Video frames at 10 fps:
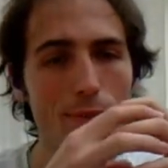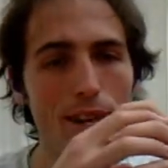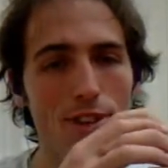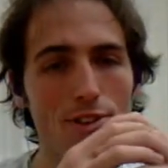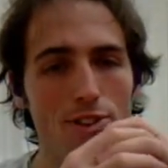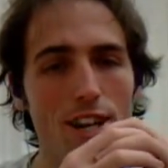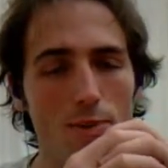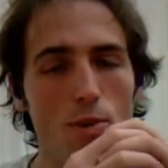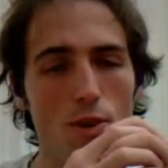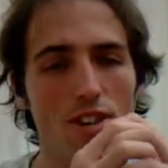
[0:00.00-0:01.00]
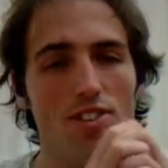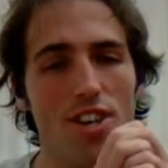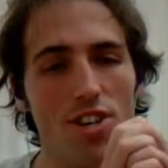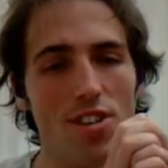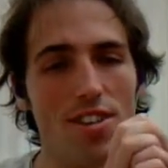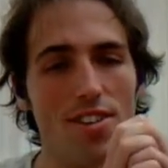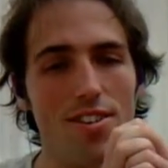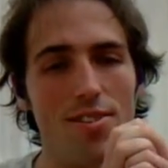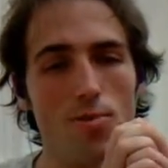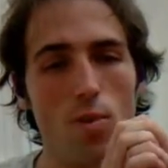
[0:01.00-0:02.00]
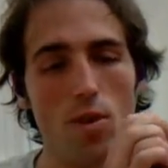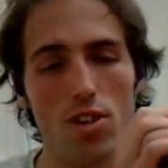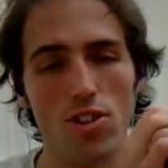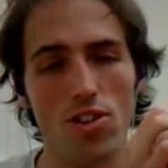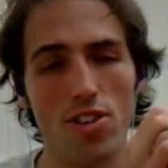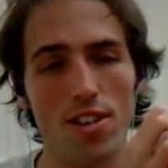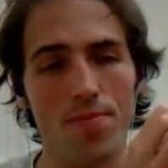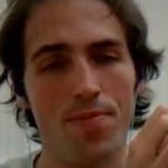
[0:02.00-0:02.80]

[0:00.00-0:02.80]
making a sustainable organization that's more than just